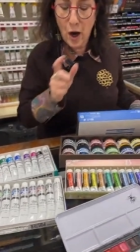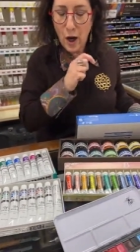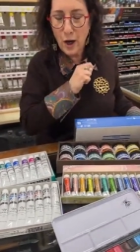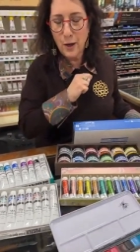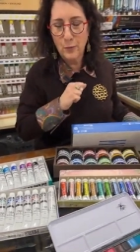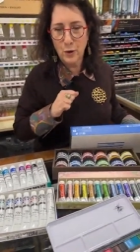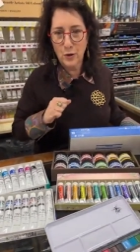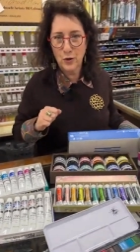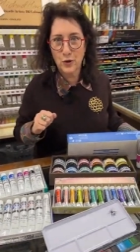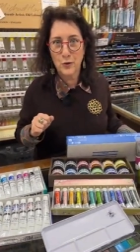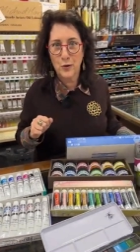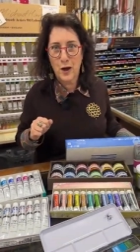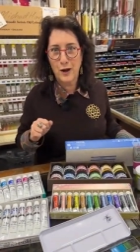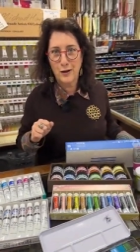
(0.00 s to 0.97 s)
am going to
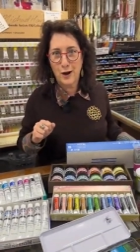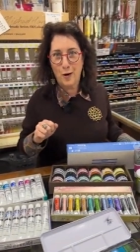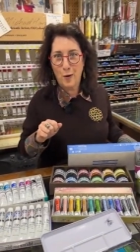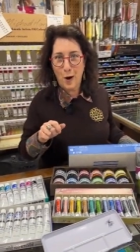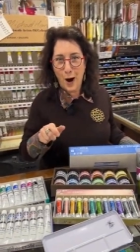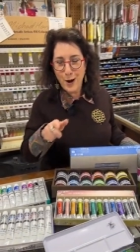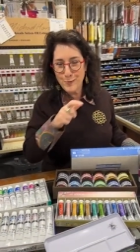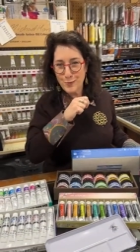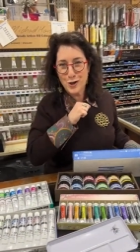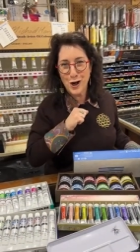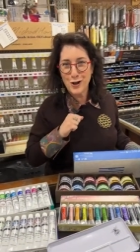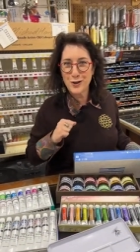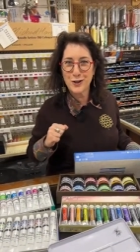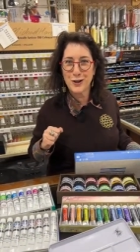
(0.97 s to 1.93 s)
do that now. I'm
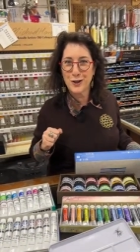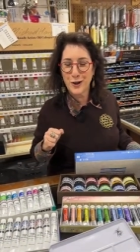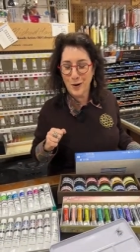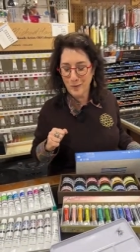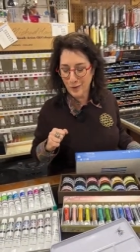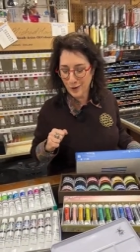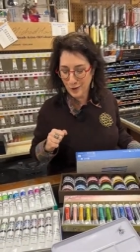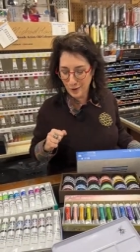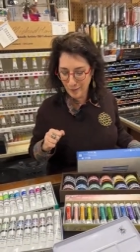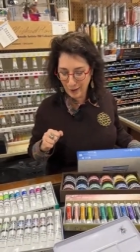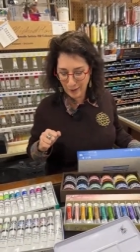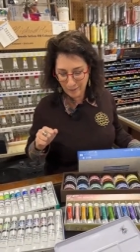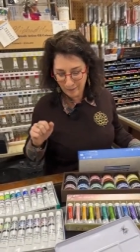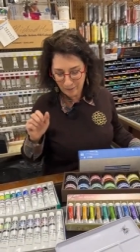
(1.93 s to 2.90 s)
changing it up a little
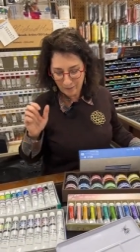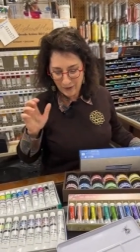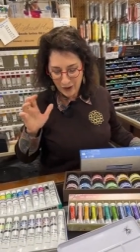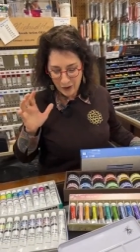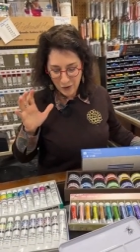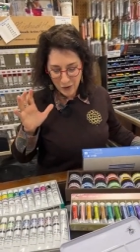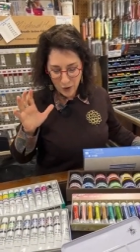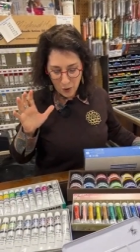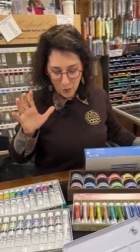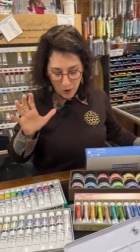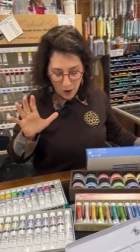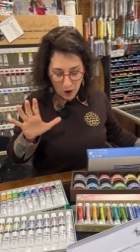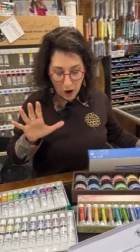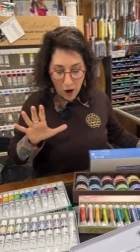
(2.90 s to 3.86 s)
bit.
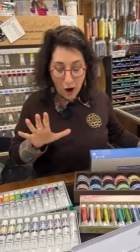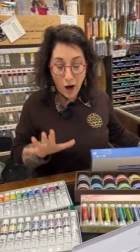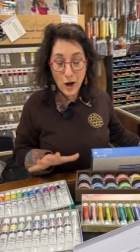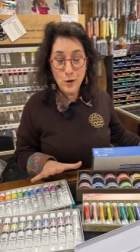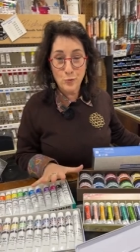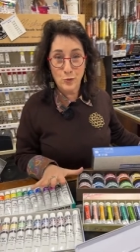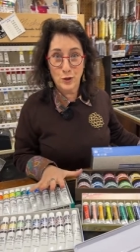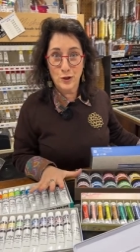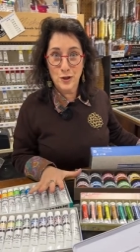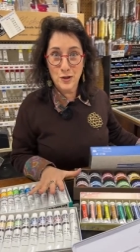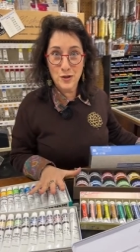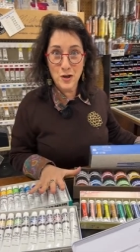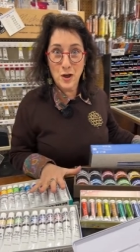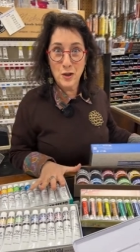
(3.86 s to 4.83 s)
So I am really
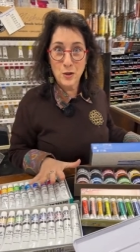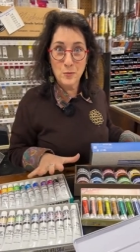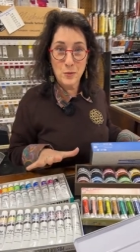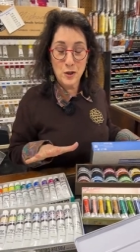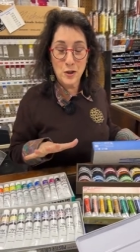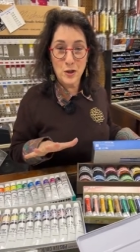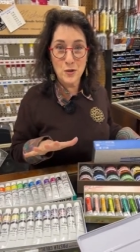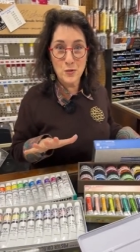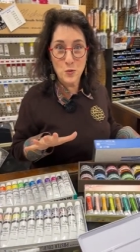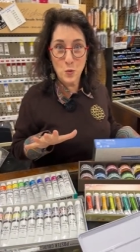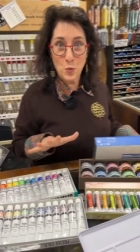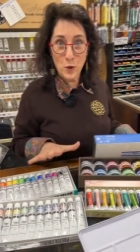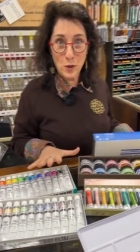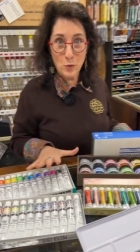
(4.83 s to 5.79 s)
excited because
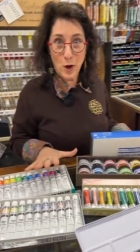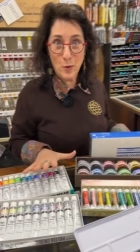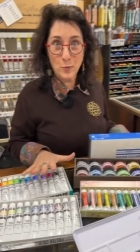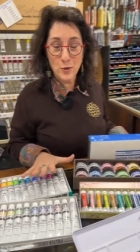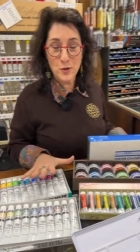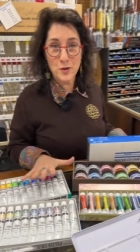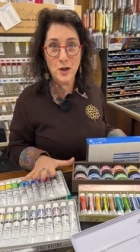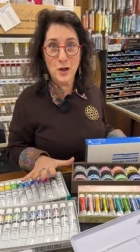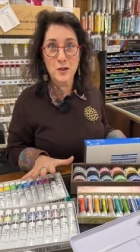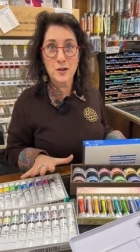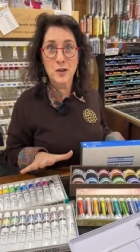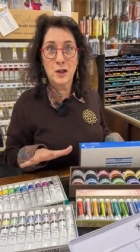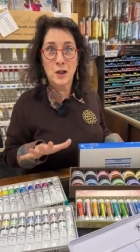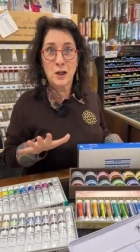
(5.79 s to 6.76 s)
we
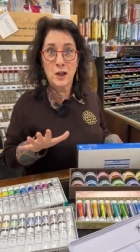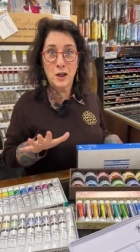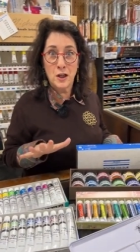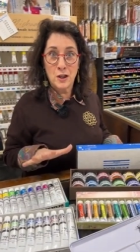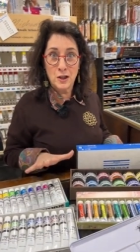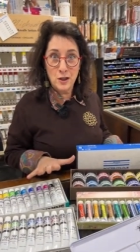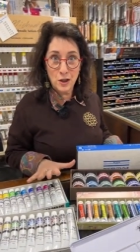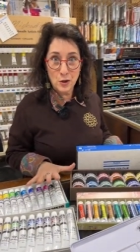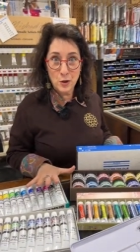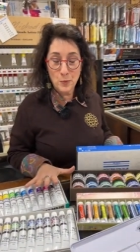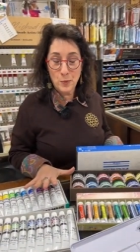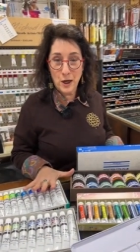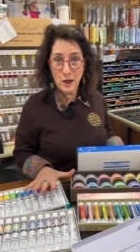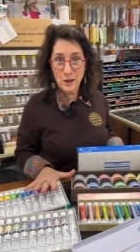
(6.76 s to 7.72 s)
represent
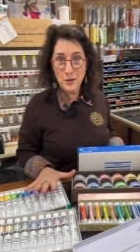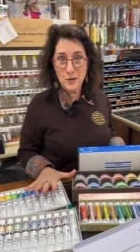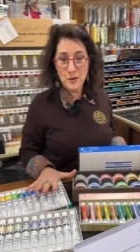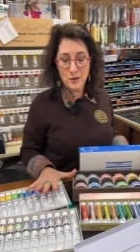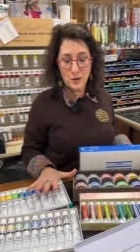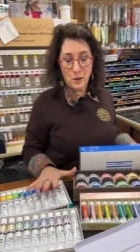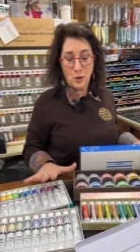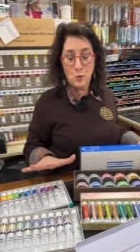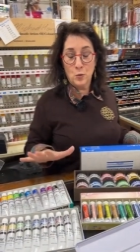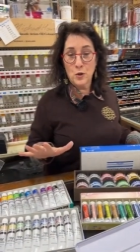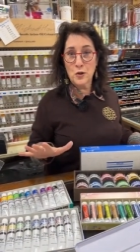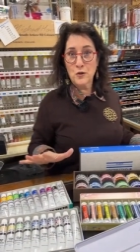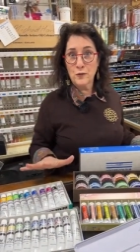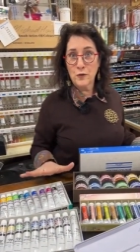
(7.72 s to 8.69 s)
Nicker Paints,
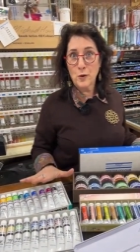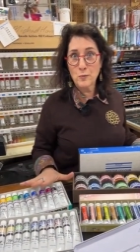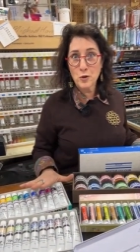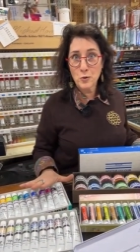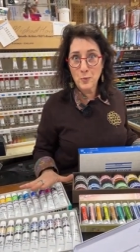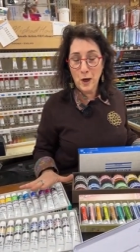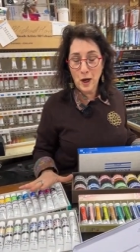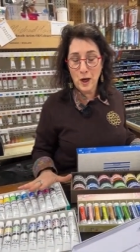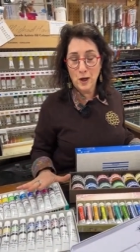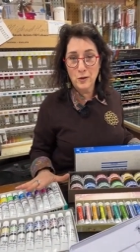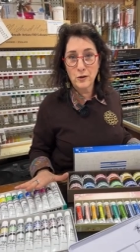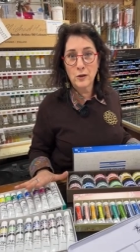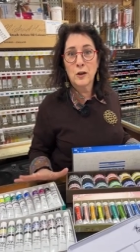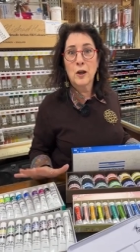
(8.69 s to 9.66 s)
which is from
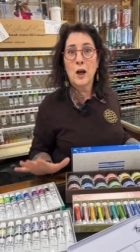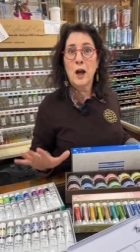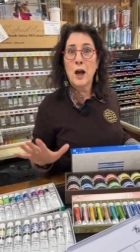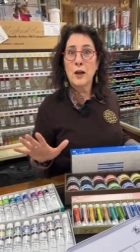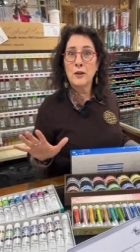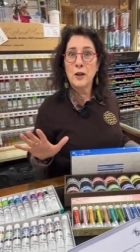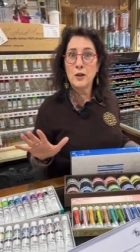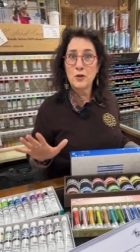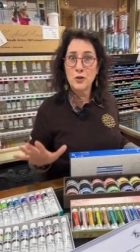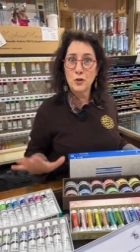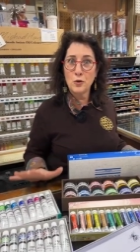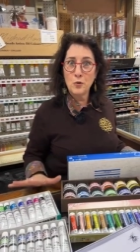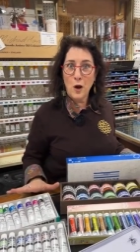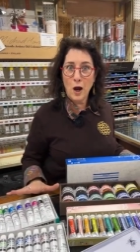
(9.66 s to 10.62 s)
Japan, and they
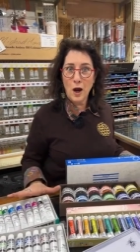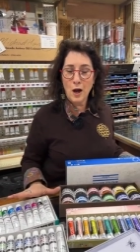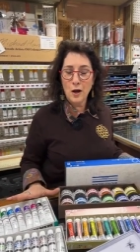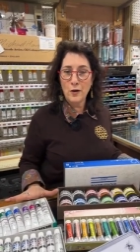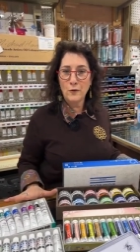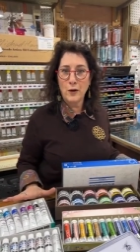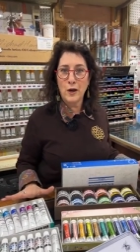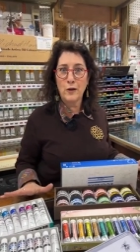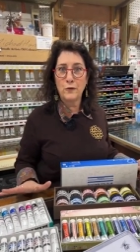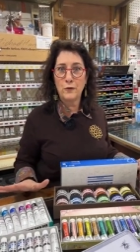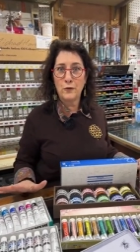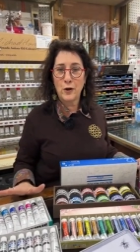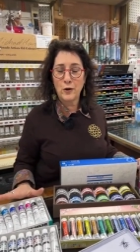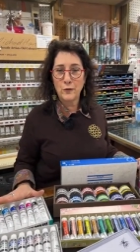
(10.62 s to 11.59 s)
do have a
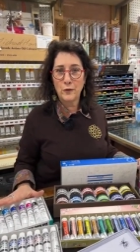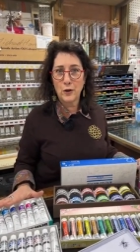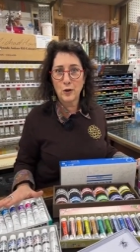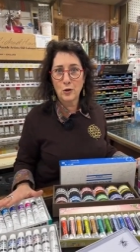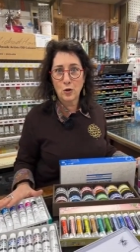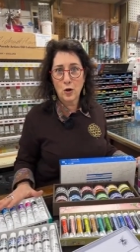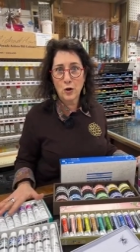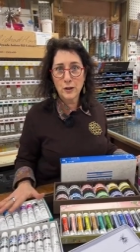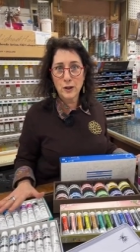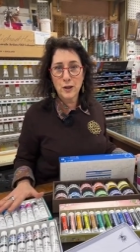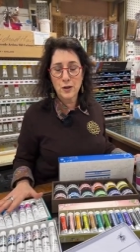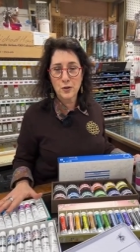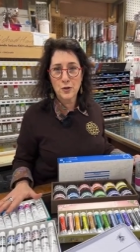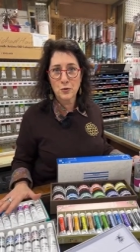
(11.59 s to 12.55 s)
very, very long
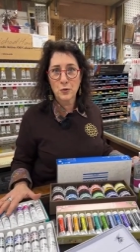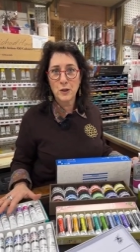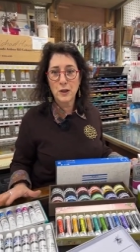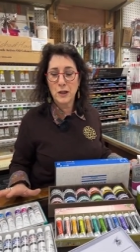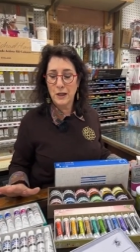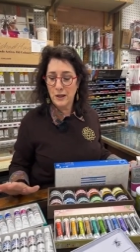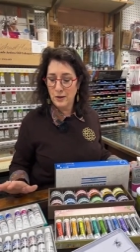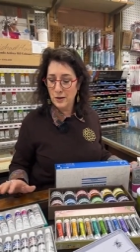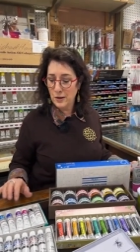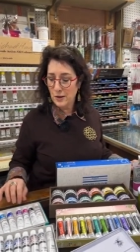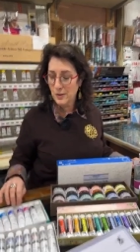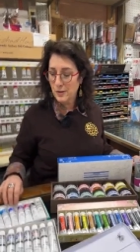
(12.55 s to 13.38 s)
history in the